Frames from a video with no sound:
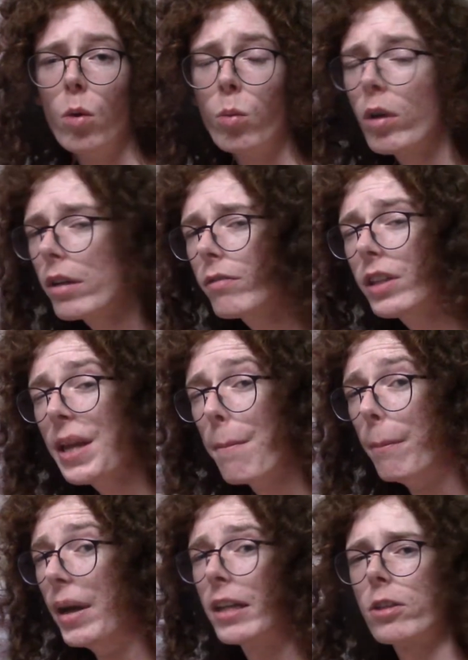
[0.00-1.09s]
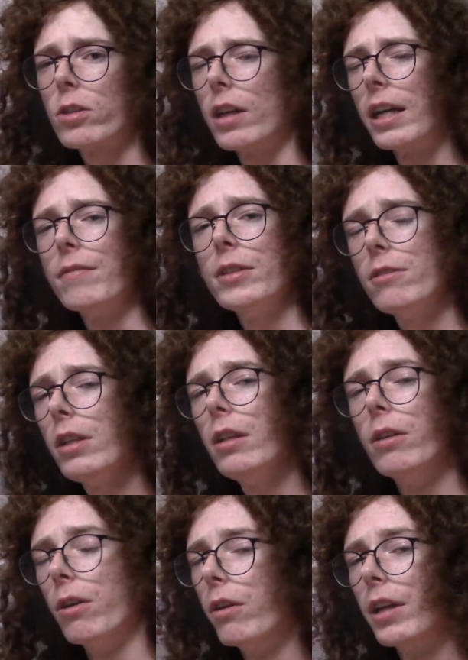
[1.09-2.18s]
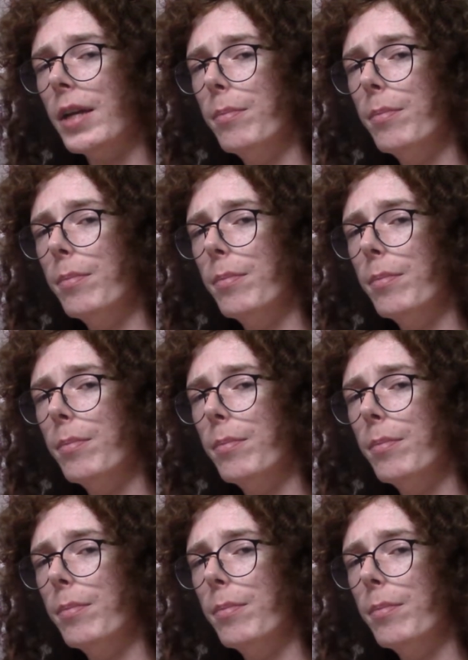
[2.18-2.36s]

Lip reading: One of the better I've seen on a